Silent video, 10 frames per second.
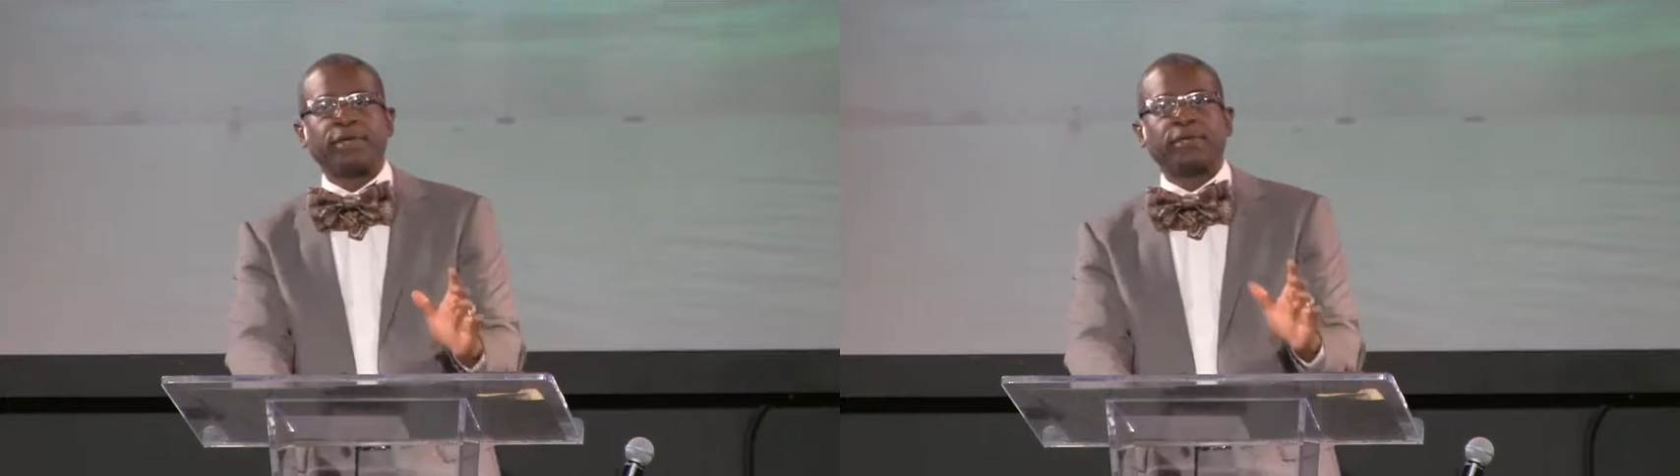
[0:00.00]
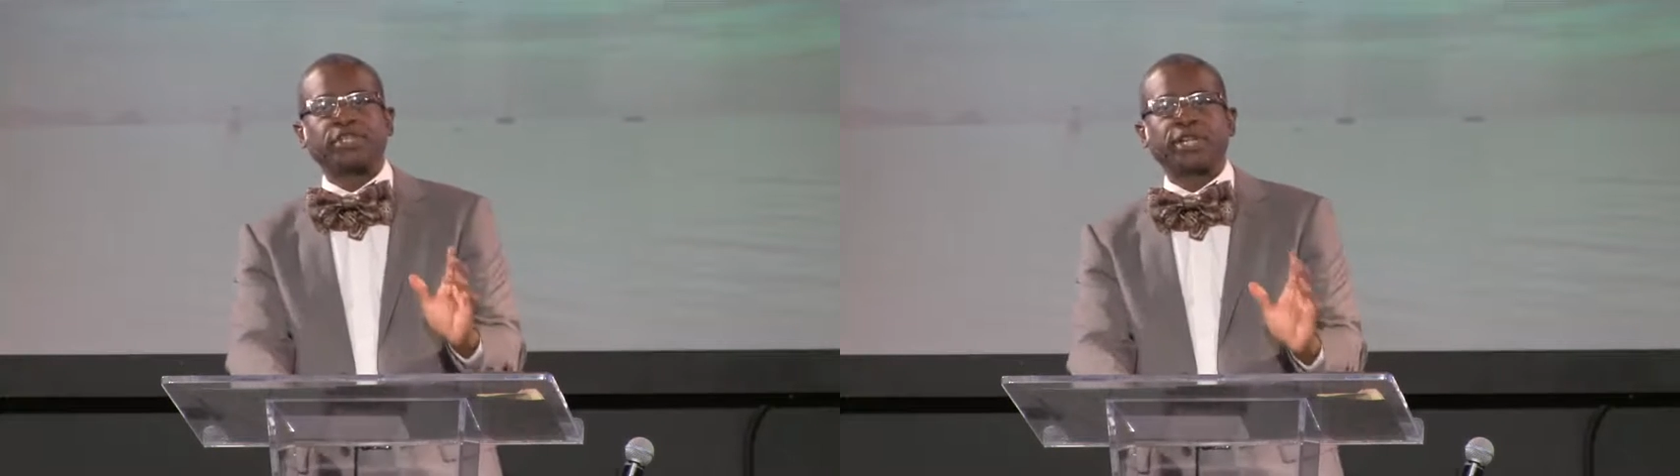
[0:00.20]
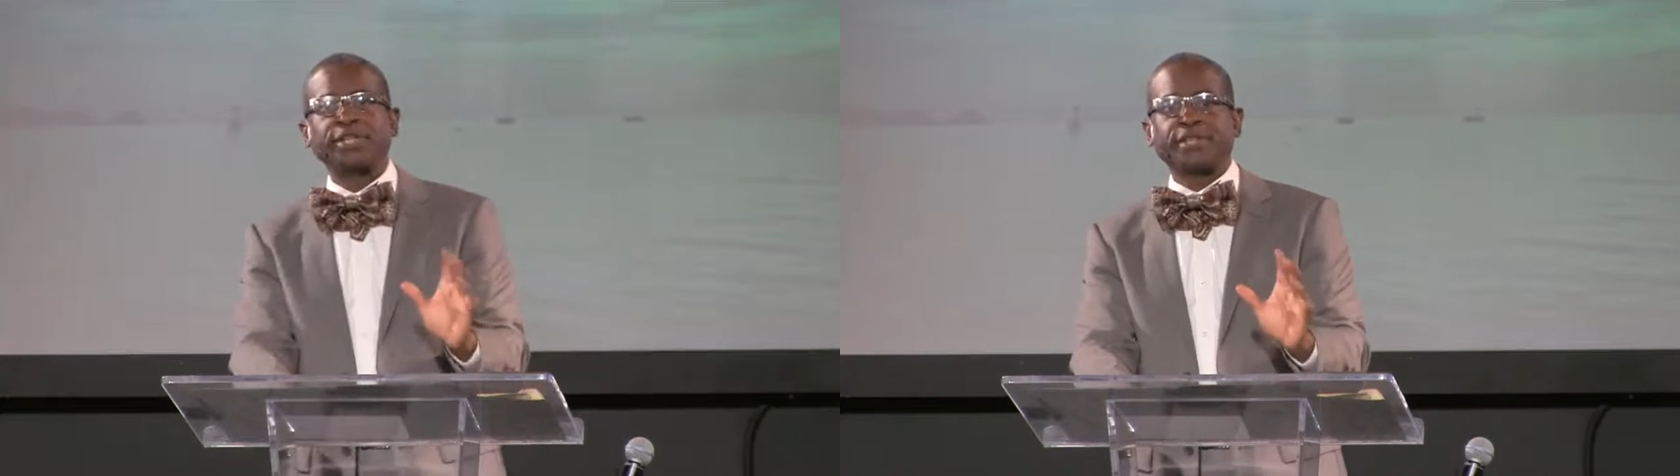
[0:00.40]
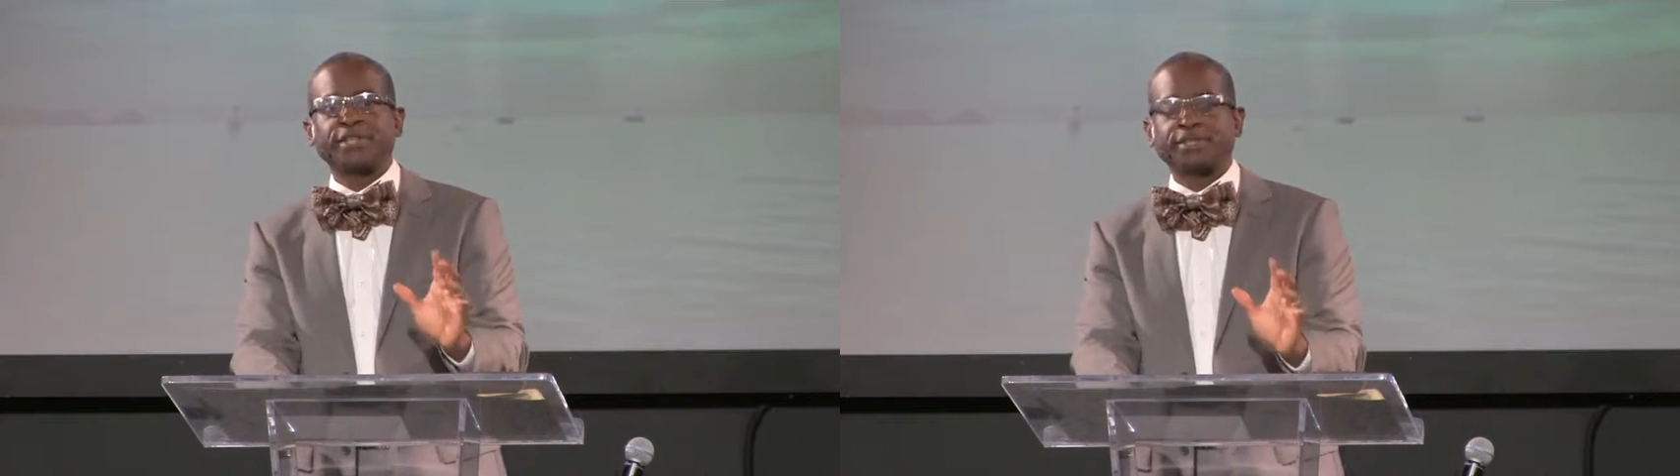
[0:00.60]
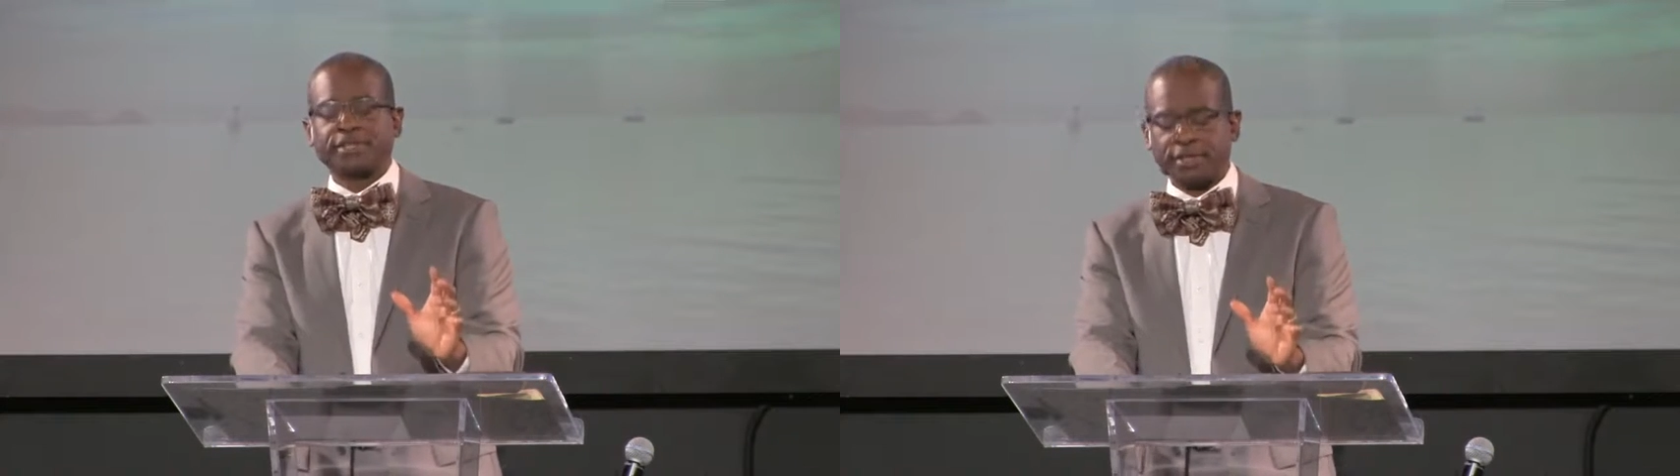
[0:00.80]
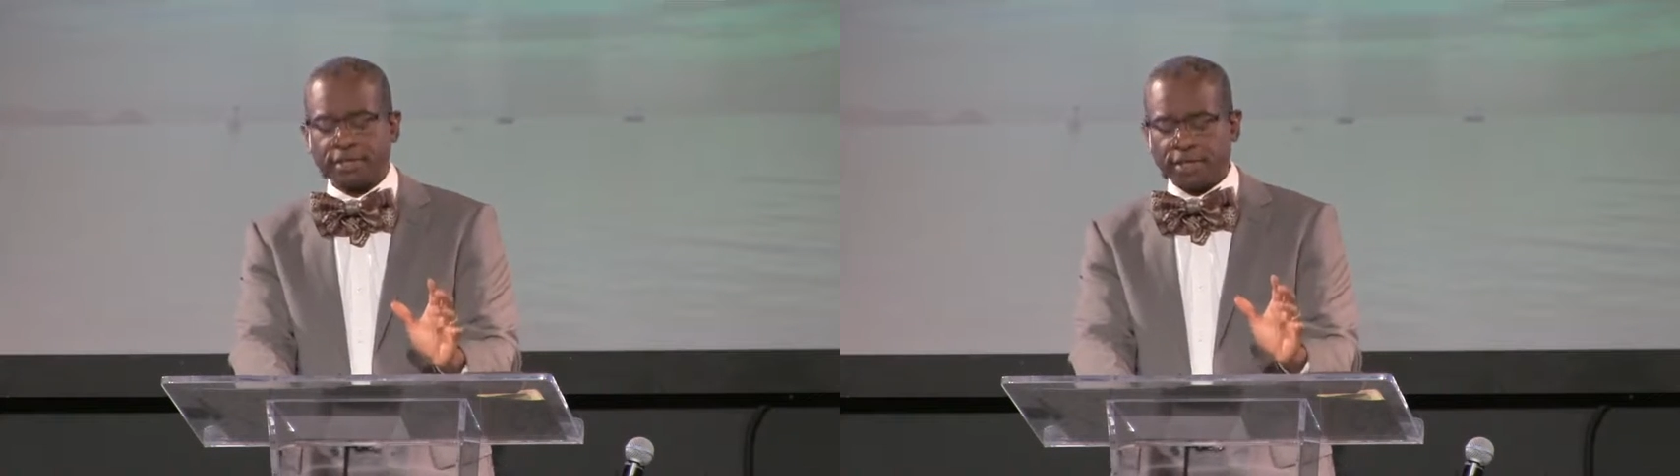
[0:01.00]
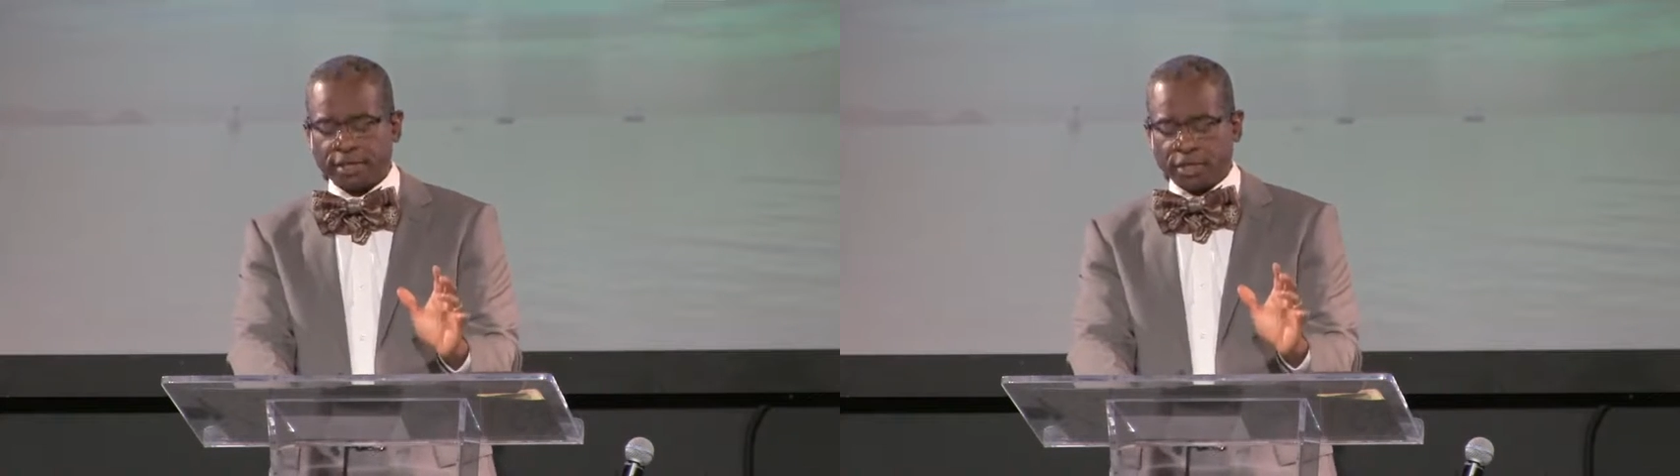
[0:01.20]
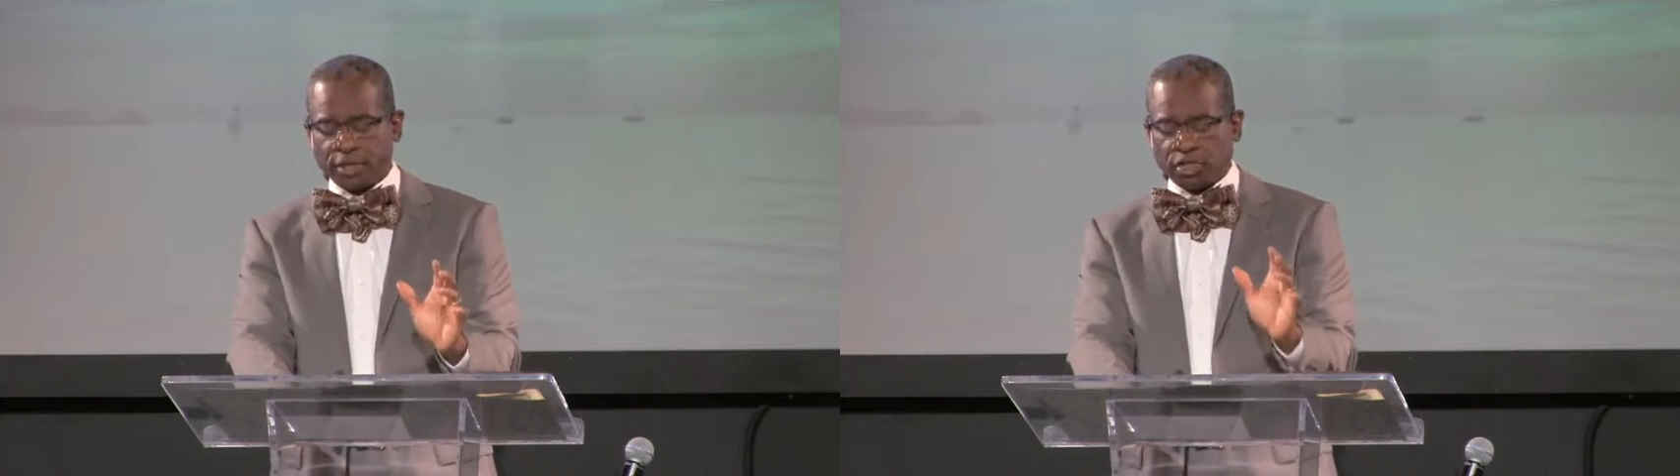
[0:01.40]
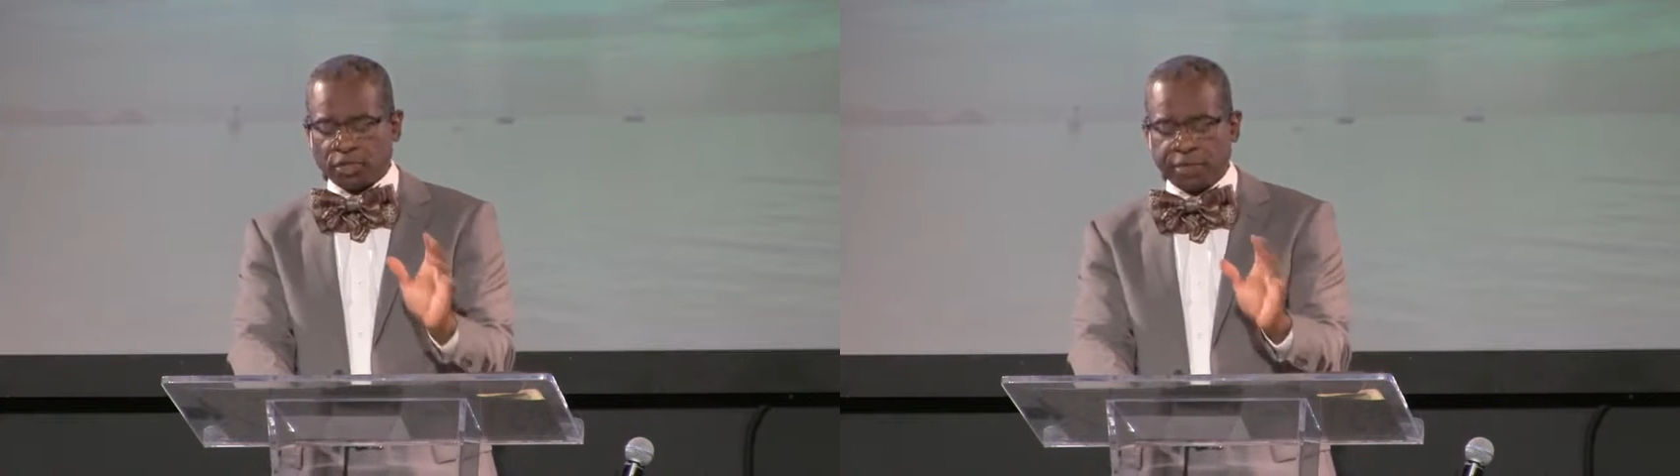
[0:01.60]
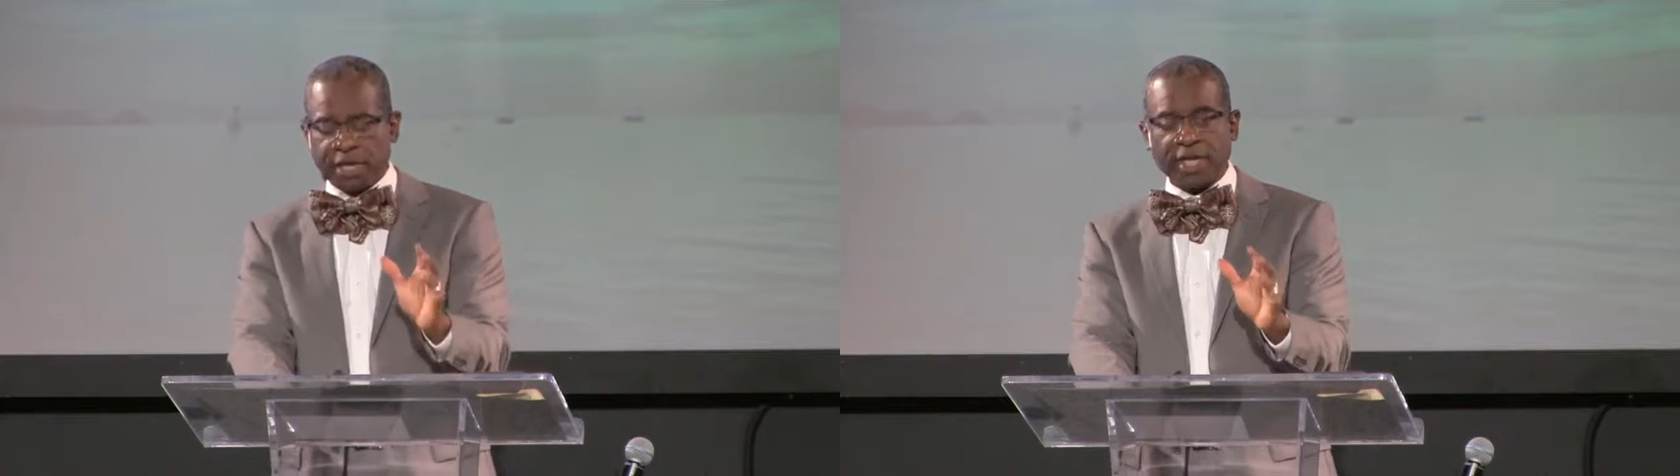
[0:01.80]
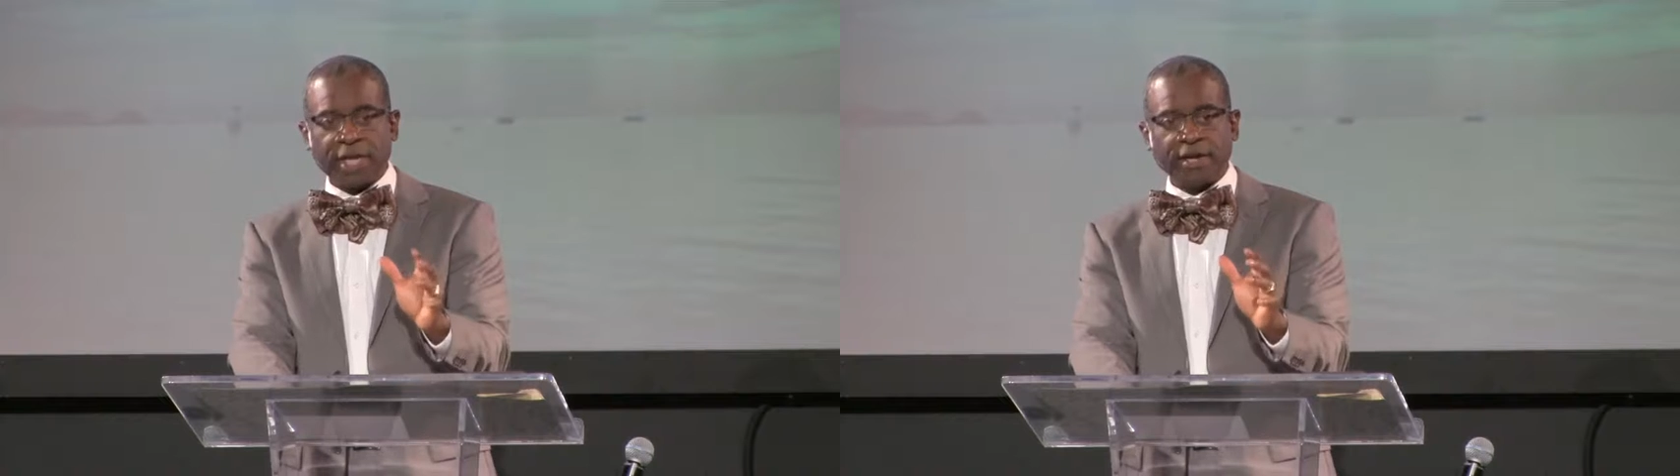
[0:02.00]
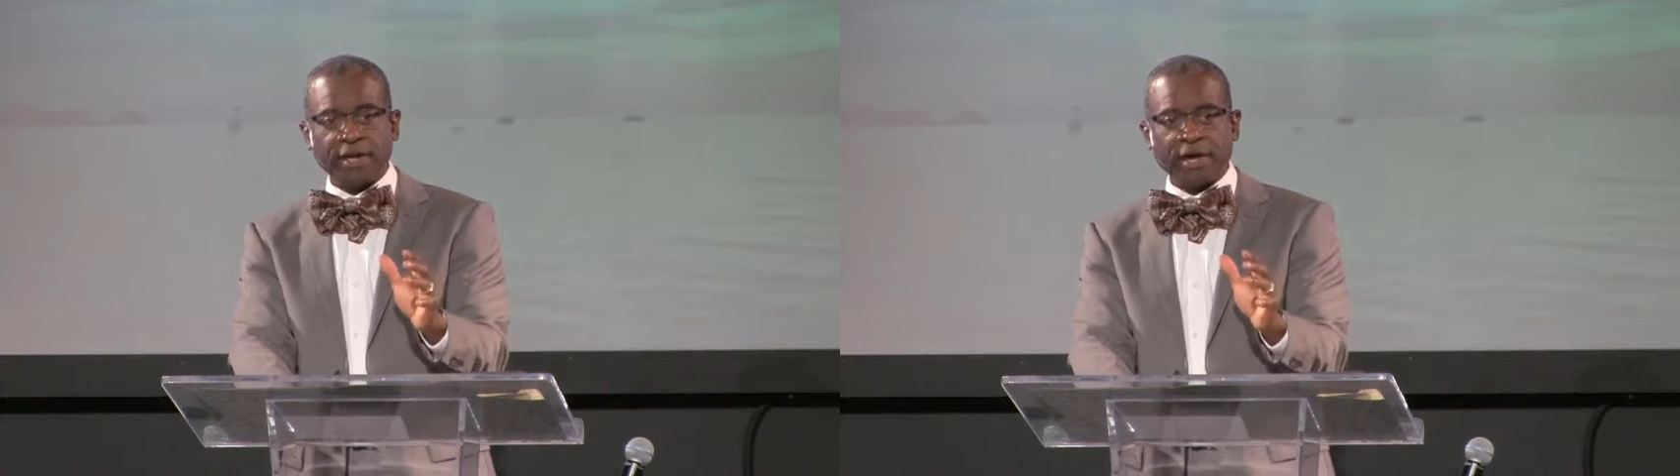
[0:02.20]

Jesus, speaking